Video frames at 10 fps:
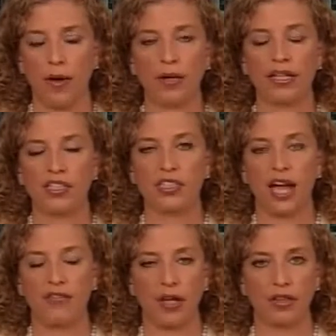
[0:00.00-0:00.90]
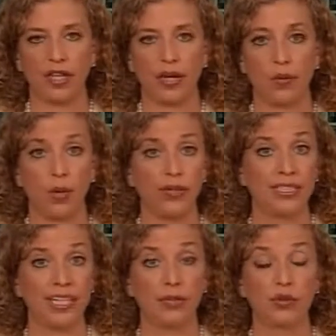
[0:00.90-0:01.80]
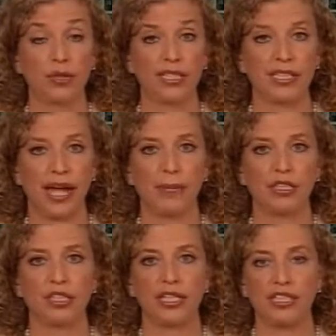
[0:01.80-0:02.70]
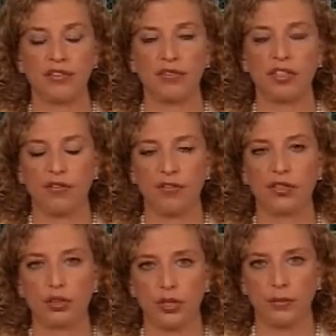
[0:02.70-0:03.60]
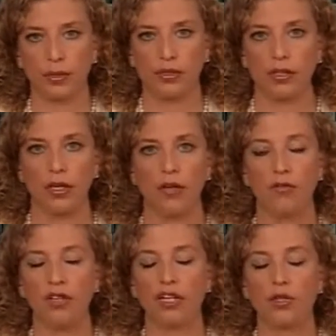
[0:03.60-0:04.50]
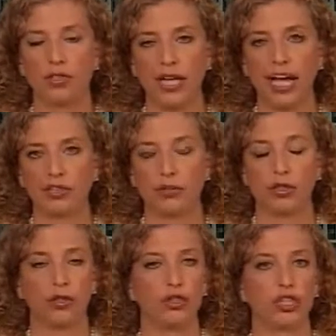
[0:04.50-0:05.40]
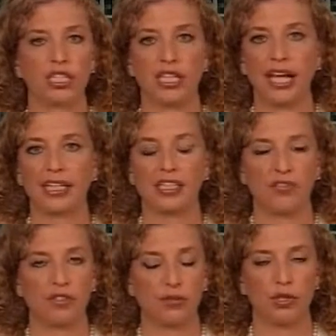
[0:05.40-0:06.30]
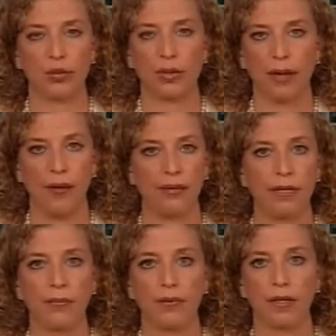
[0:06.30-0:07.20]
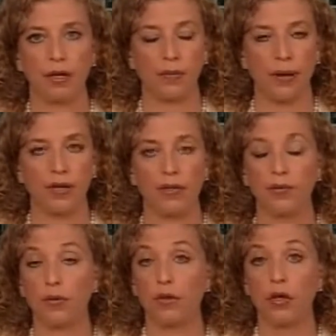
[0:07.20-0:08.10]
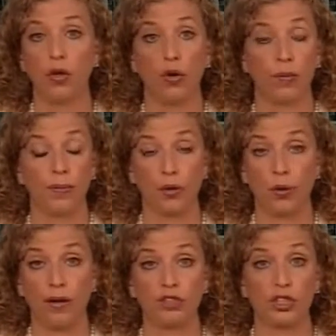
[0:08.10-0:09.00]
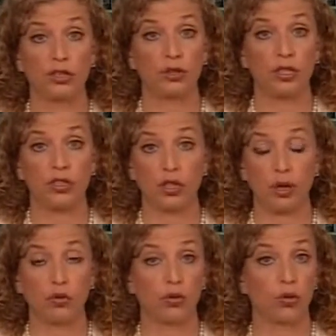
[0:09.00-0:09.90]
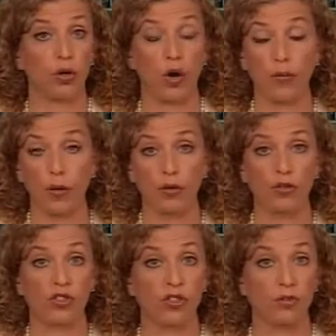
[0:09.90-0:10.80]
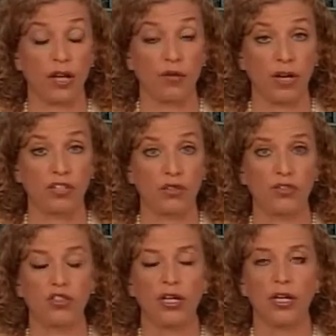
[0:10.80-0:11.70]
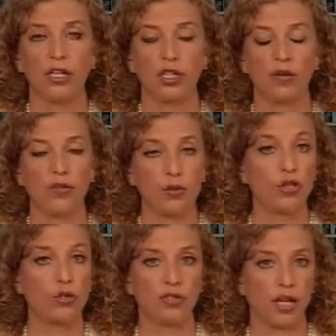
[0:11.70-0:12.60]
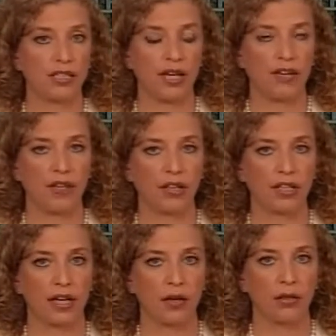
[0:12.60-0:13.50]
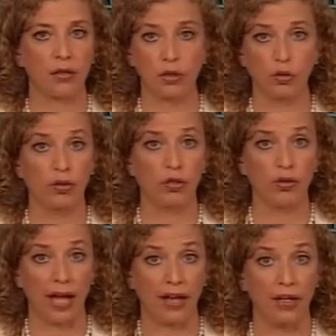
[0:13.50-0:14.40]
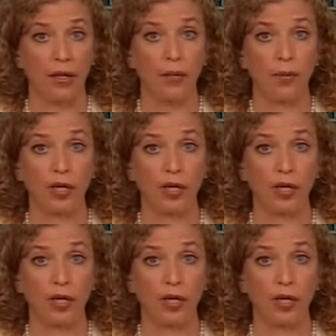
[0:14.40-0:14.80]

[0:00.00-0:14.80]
Americans to have health care. What we did was we established a different treatment via your tax return, just like the difference between married people and unmarried people, or people who have children and don't, or homeowners and renters. So if you choose not to have health care, you can do that.